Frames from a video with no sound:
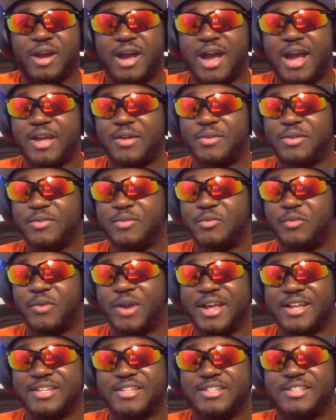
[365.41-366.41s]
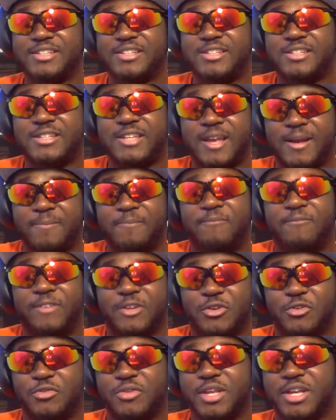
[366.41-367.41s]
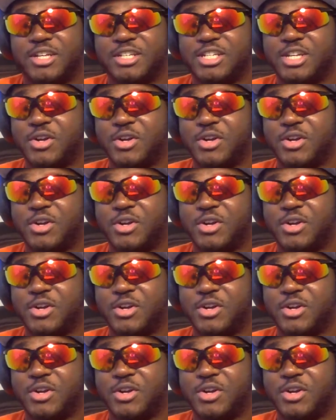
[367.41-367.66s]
I only read some few things